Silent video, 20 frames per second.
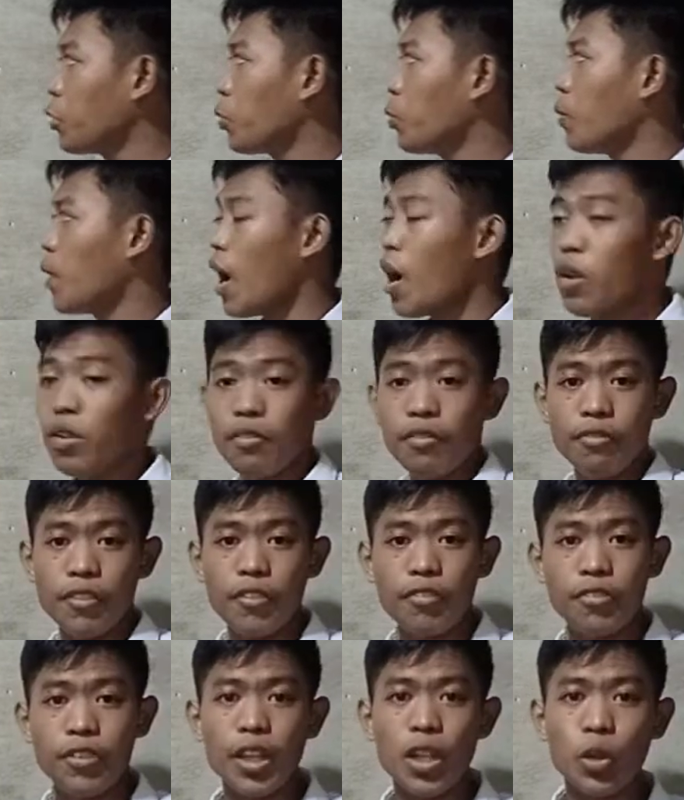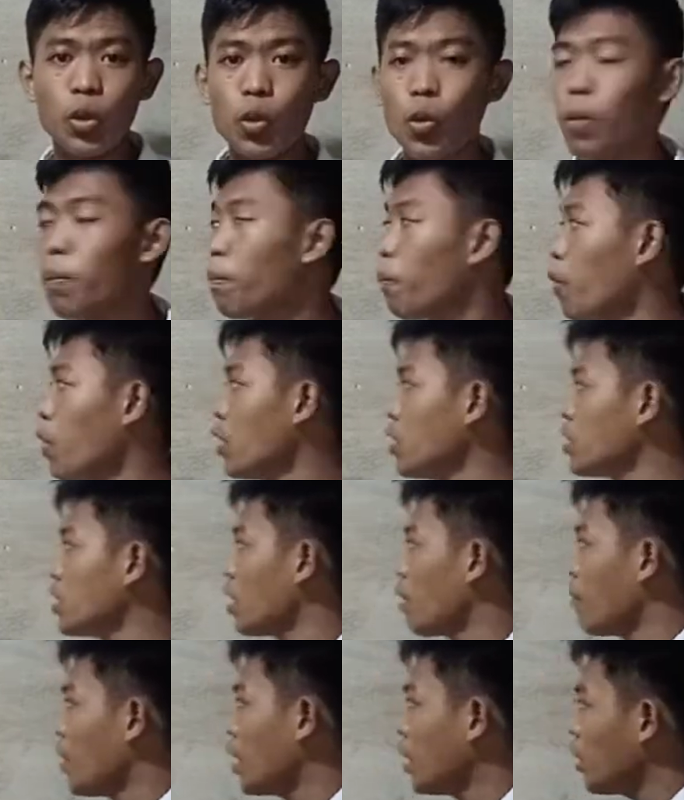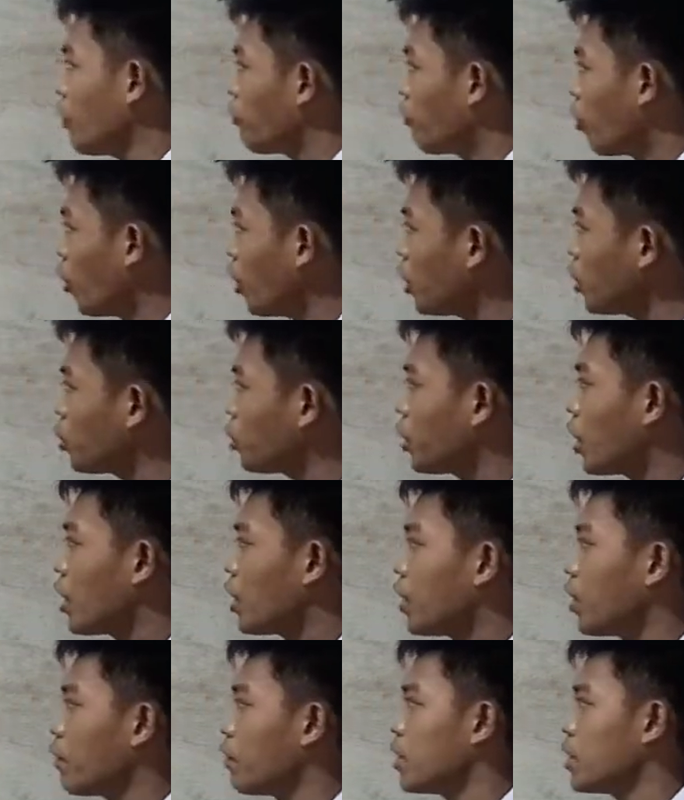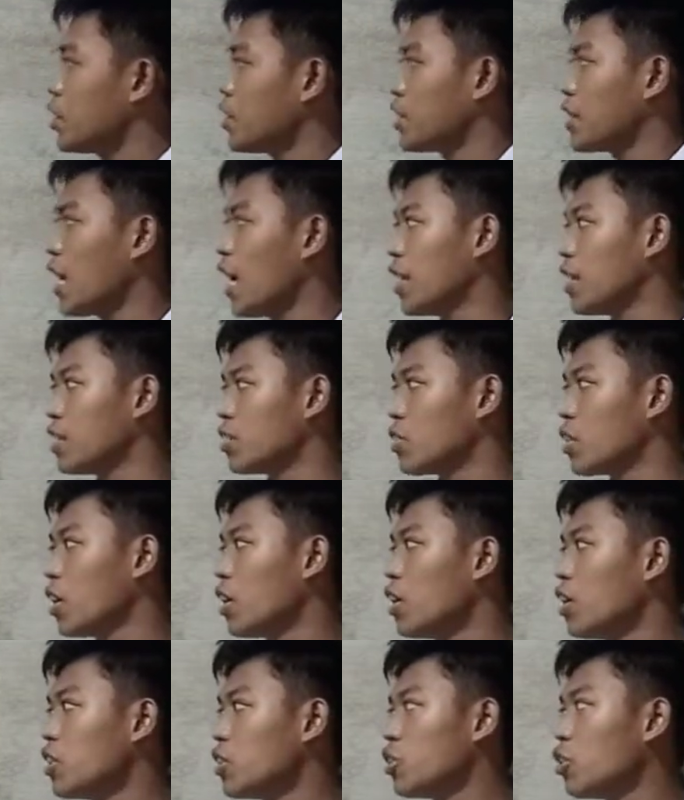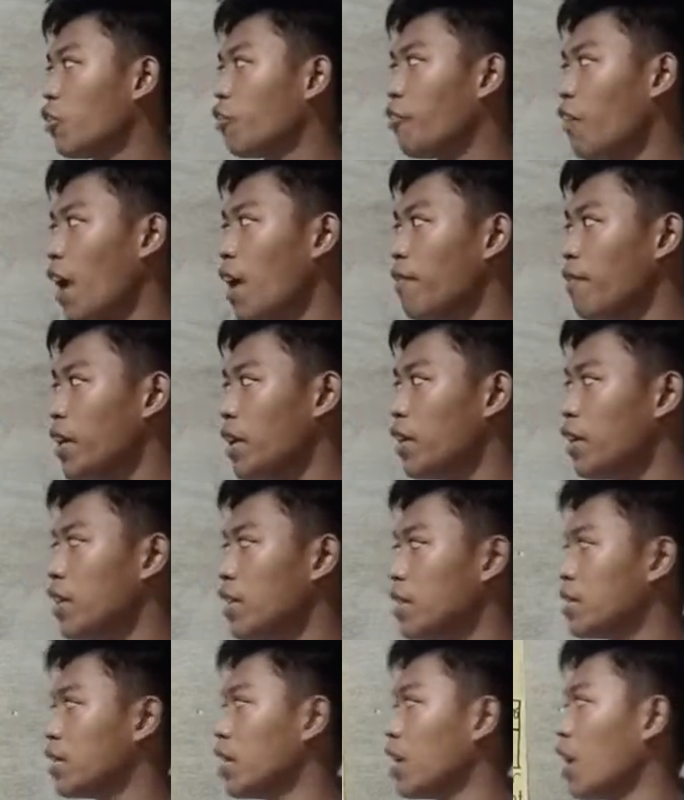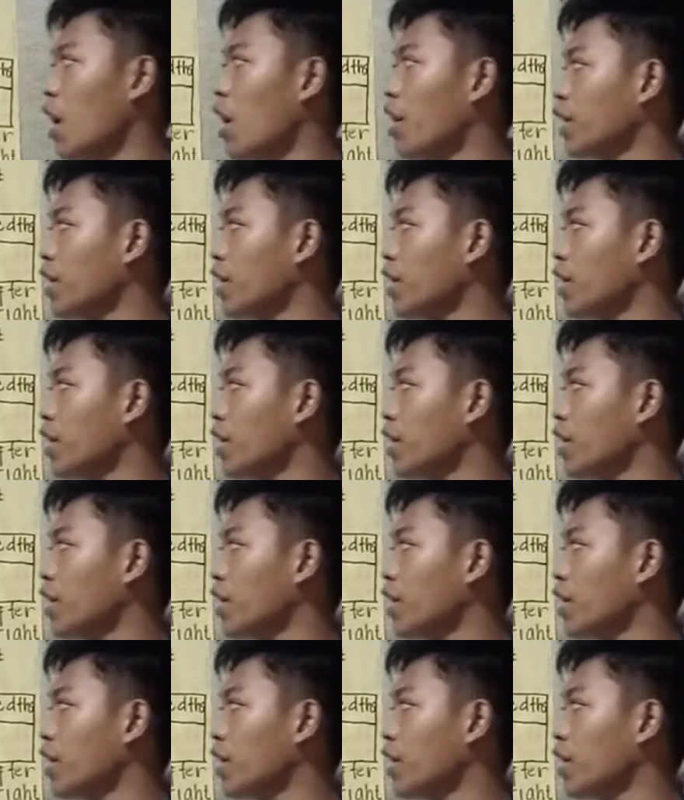round 52.74 to the nearest tens. So 5 here is our